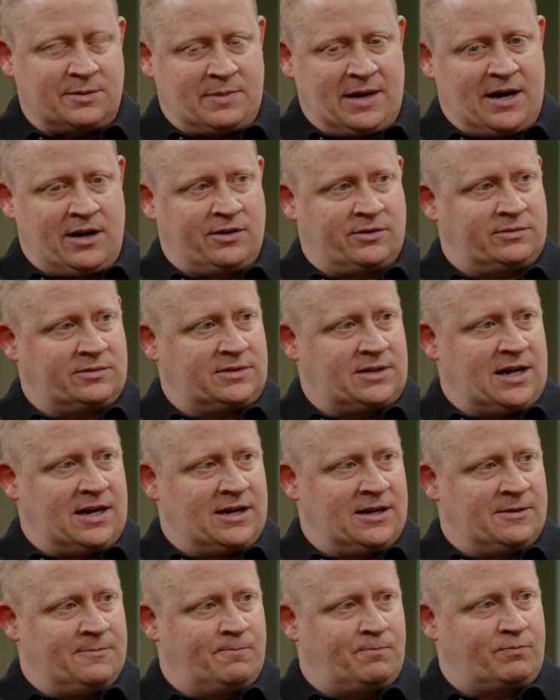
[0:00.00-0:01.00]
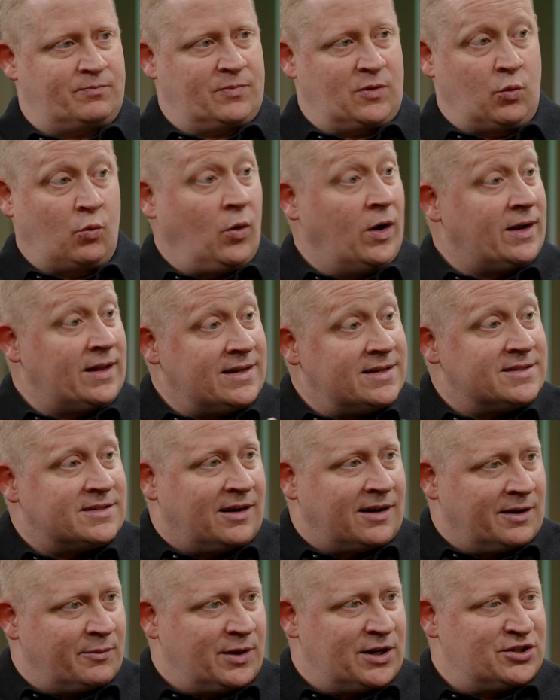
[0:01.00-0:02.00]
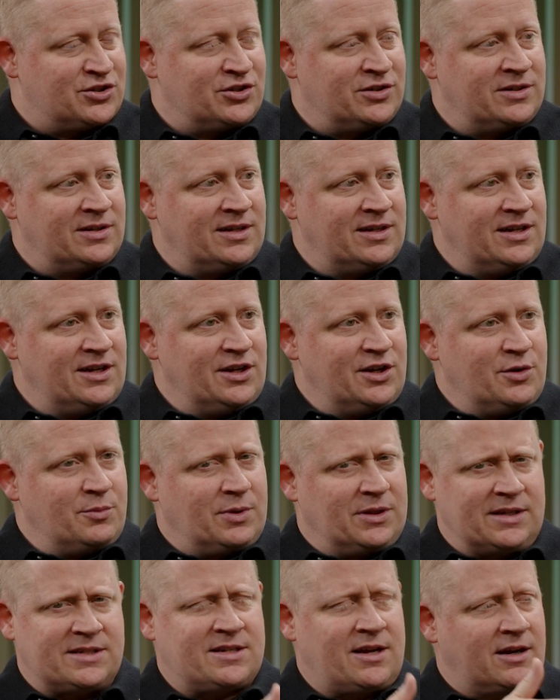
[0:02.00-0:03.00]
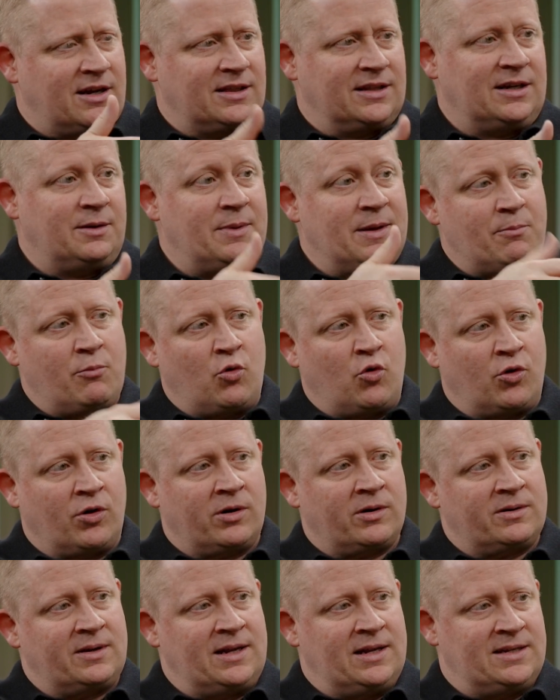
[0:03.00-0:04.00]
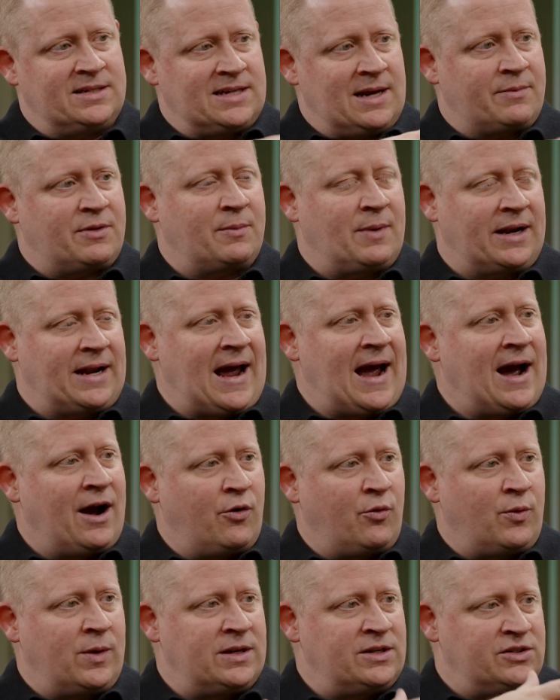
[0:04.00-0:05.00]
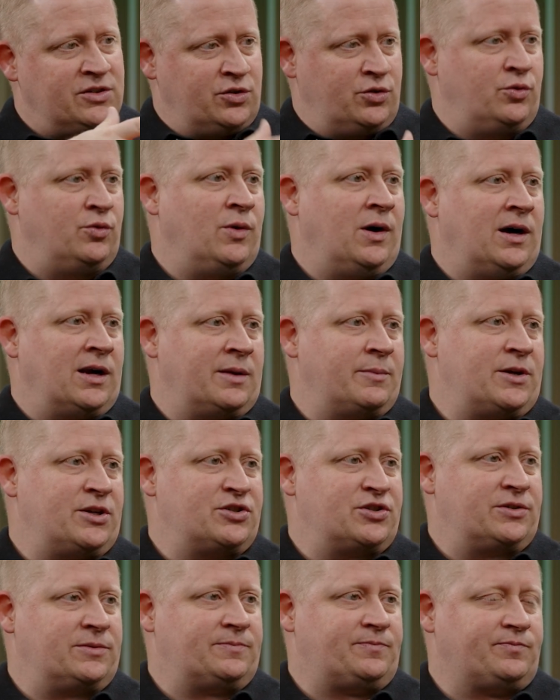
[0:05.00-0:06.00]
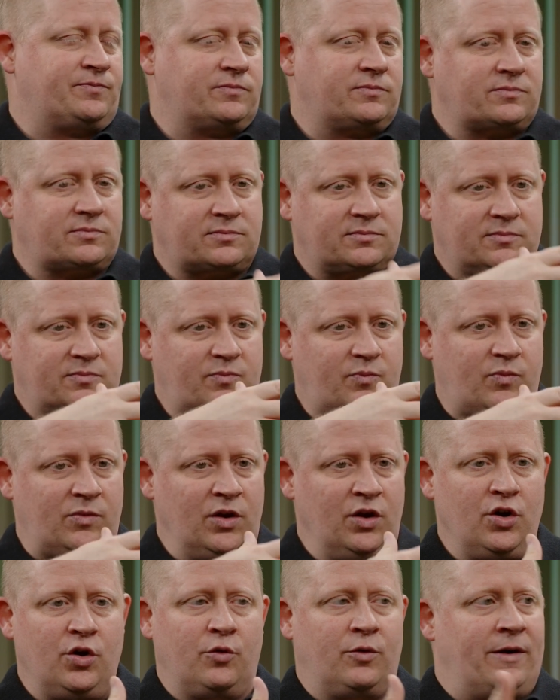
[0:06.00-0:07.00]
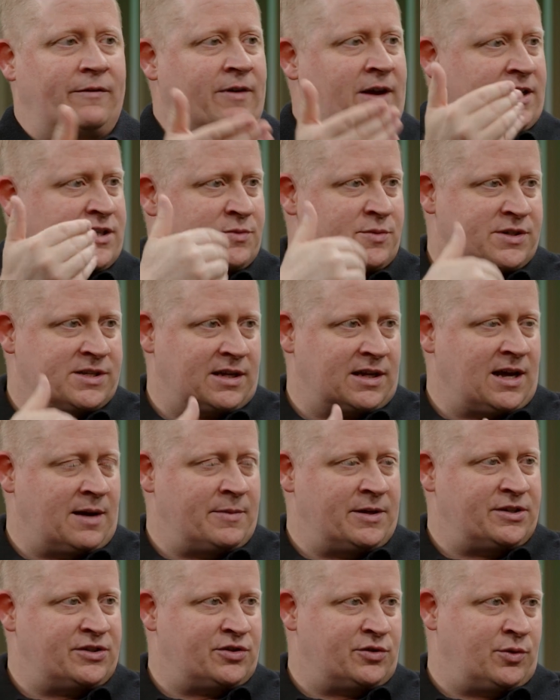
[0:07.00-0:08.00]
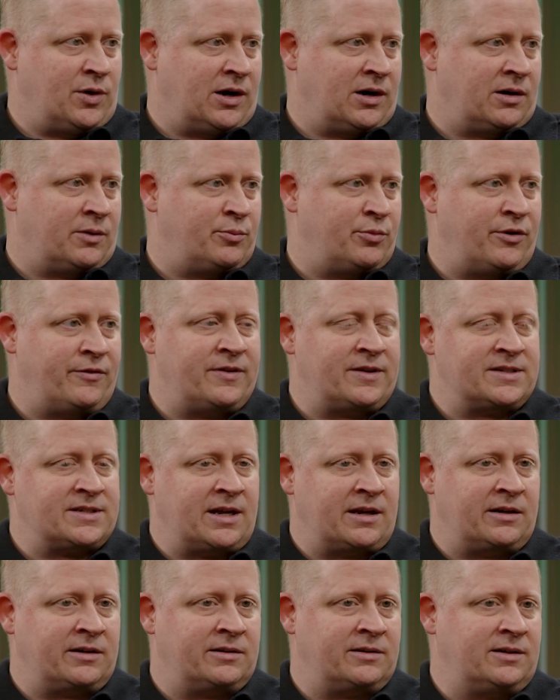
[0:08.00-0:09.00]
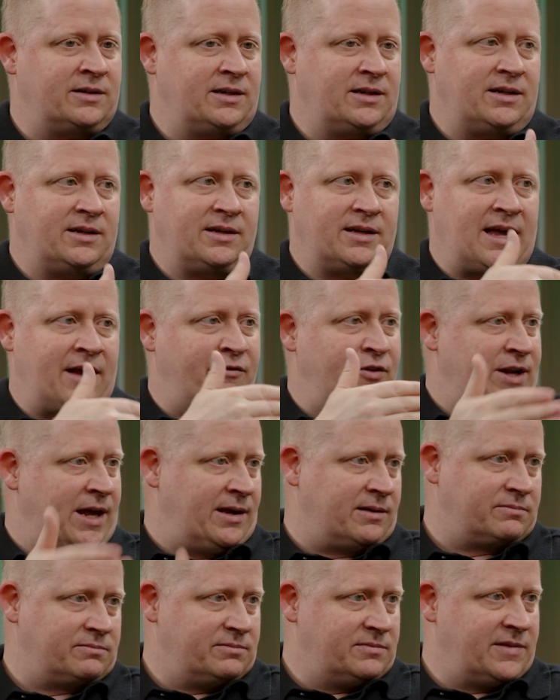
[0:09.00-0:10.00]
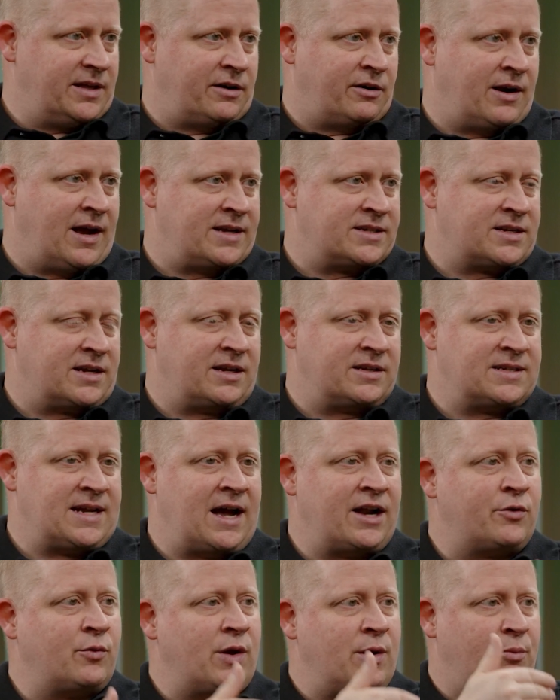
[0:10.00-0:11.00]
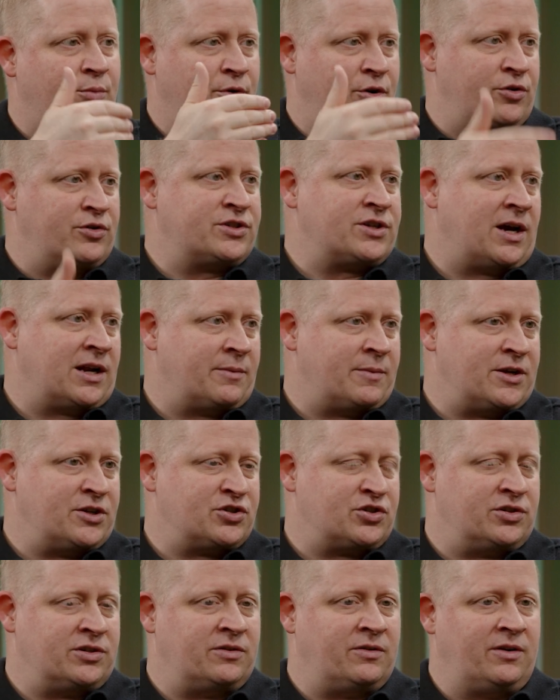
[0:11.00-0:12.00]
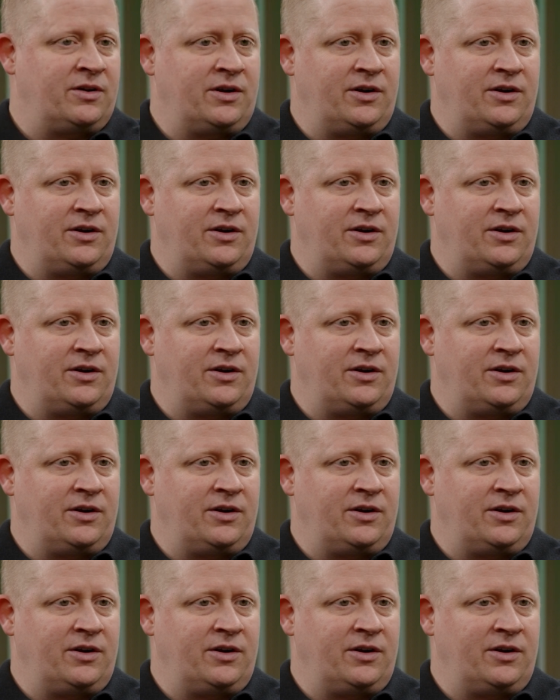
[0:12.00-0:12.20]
about what is automation, but let's talk a little bit more in depth about how we do automation. We have customers that come into our briefing center every day that are asking us, how do we approach automation?